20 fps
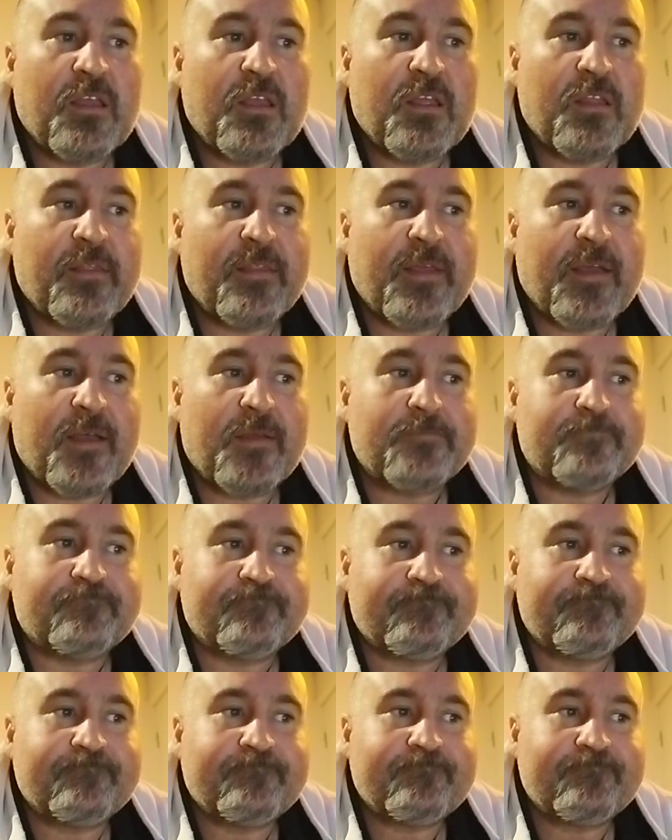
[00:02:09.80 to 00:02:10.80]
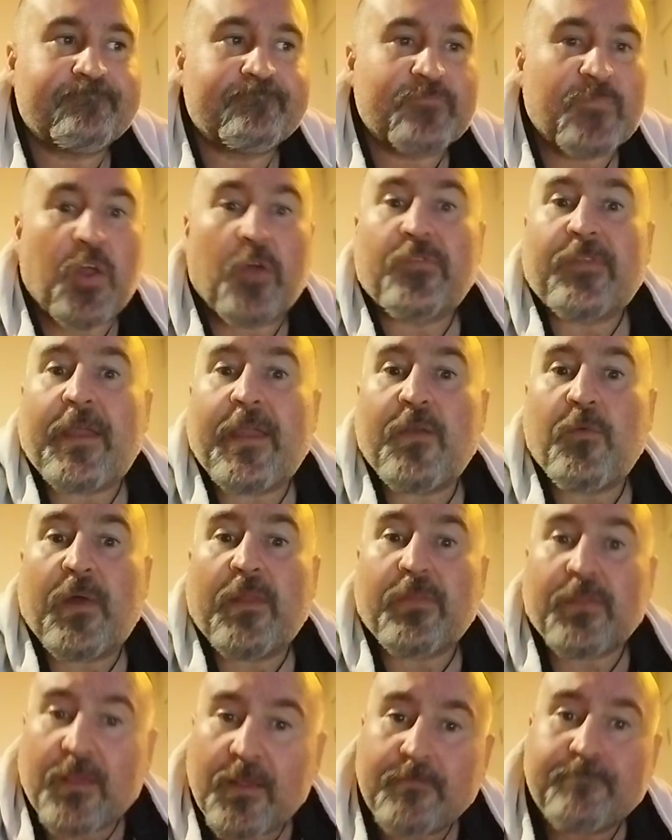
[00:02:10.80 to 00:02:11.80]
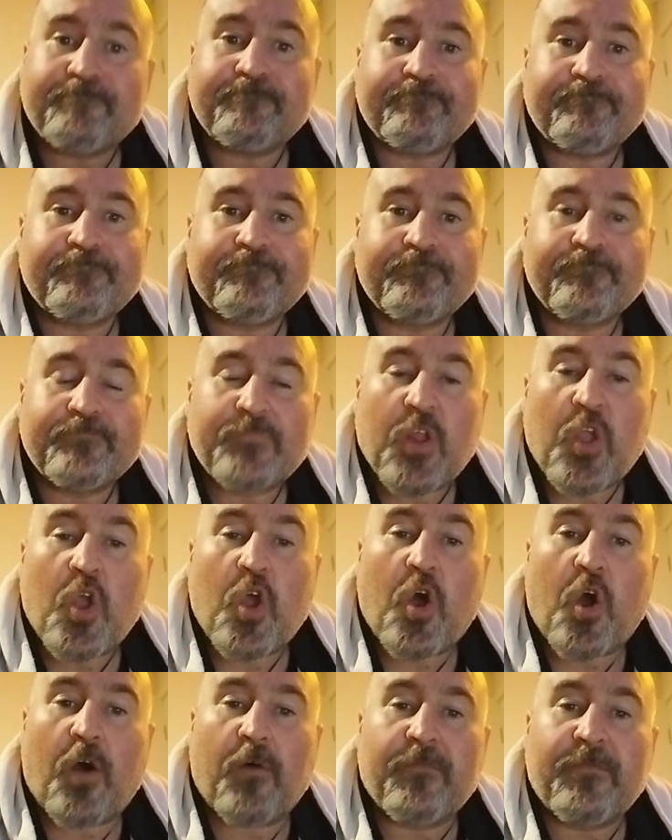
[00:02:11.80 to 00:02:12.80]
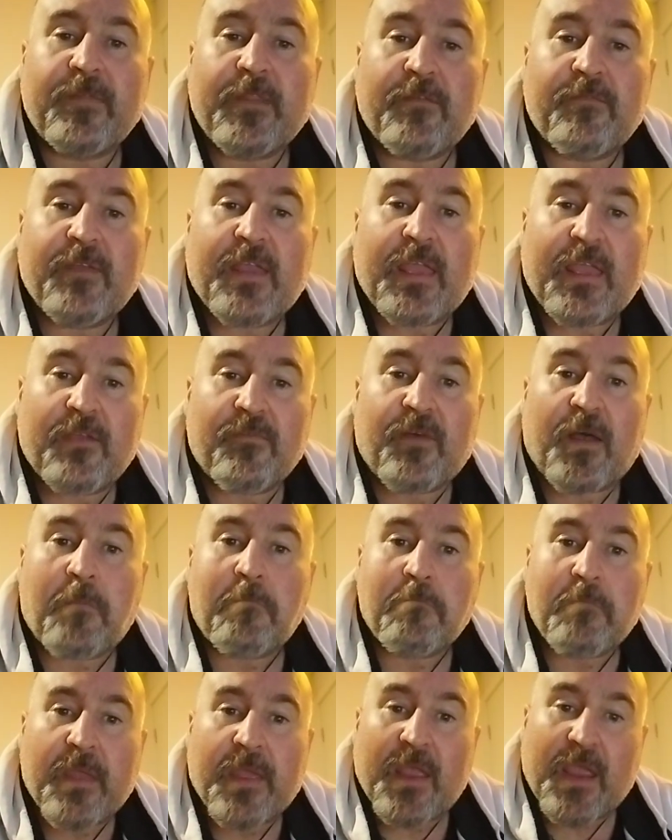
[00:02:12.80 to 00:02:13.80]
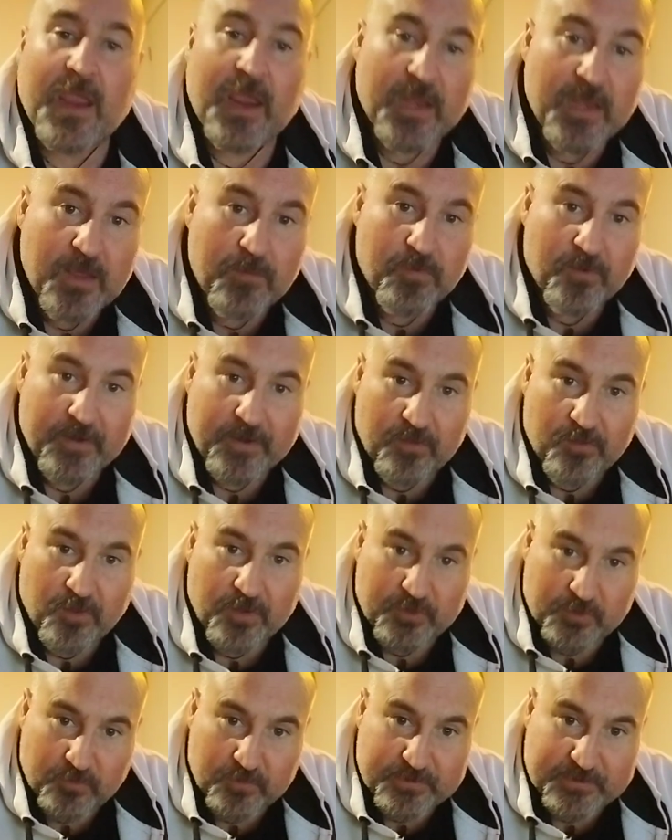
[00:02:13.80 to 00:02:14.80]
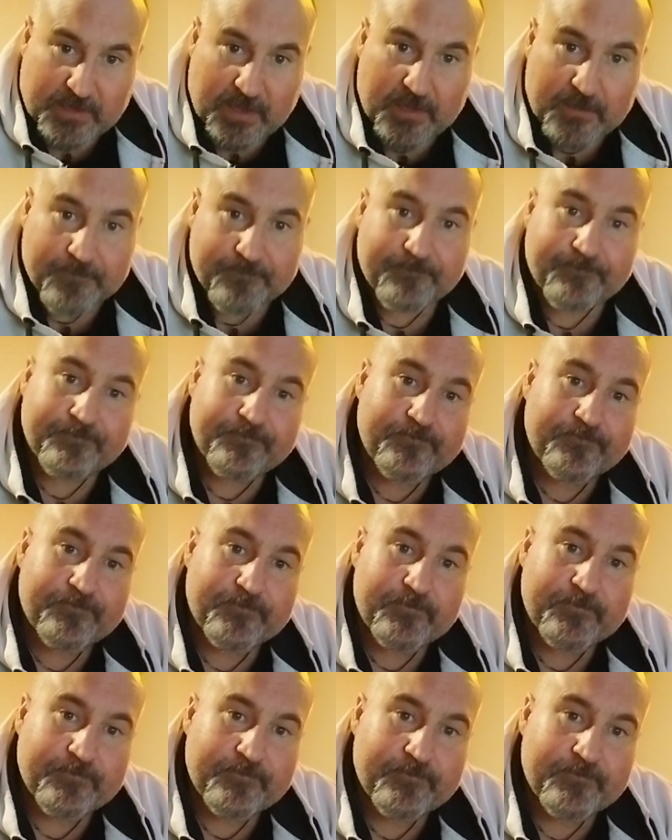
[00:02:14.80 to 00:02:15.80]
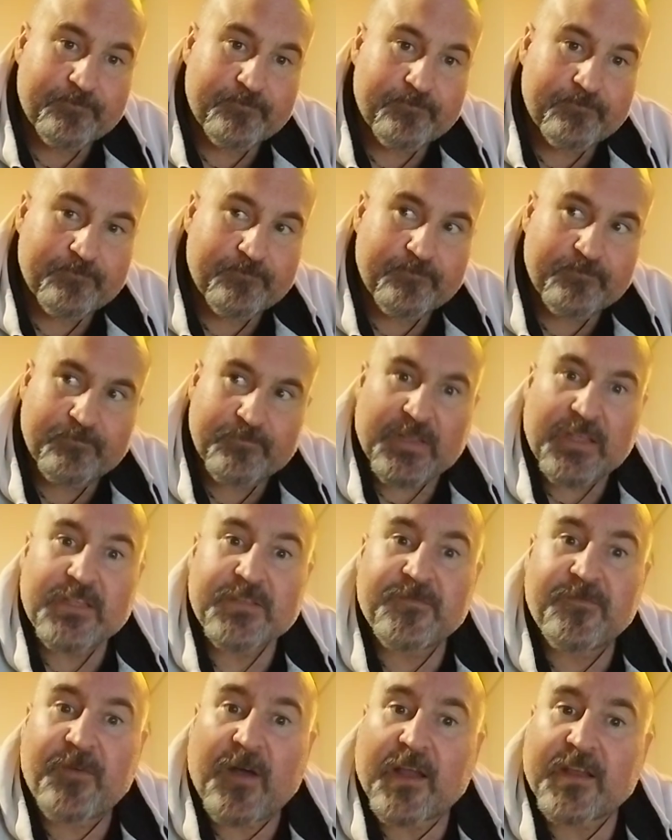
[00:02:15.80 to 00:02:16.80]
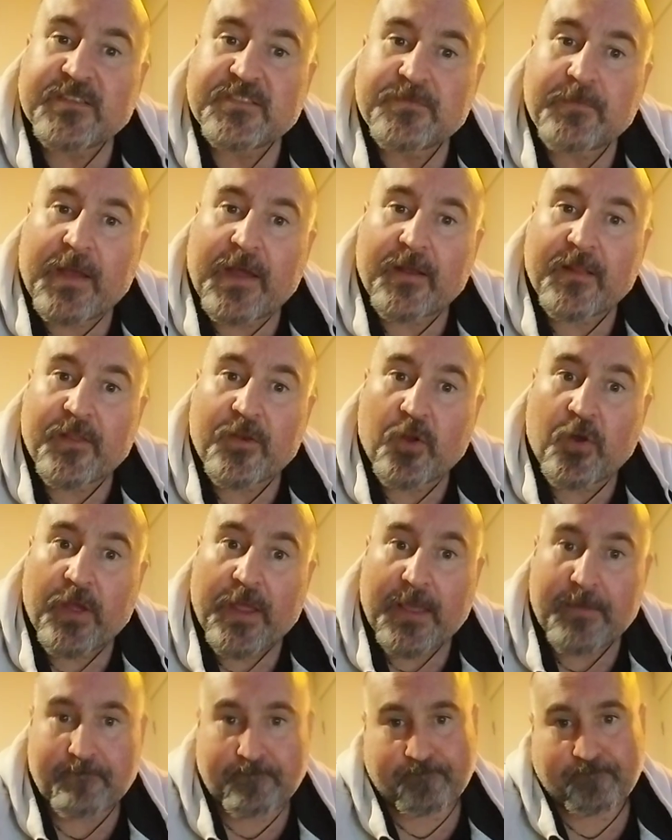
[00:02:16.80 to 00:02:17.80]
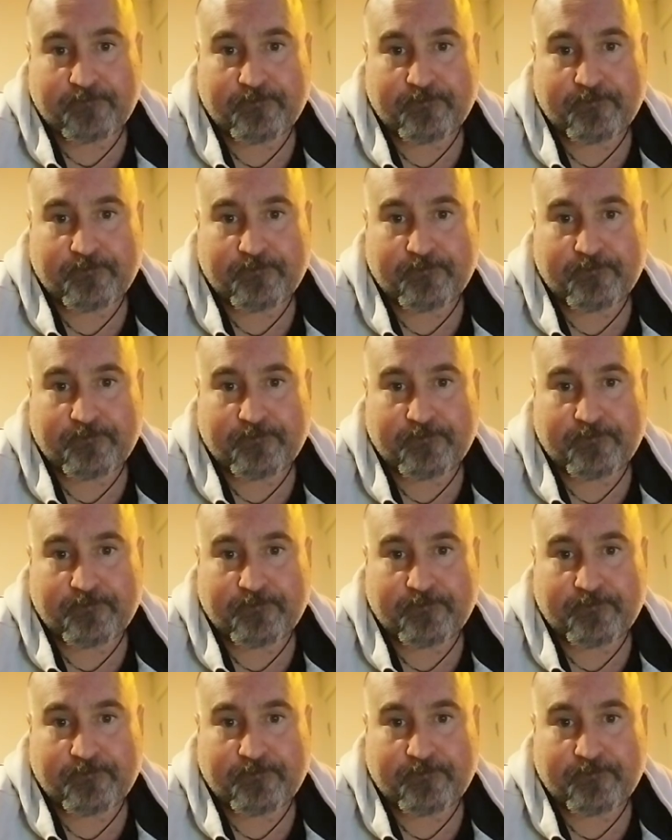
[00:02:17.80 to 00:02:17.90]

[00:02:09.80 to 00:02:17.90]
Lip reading: And I'll tell you one thing, I've never ever met anybody like your son. He's fucking smarter than I am.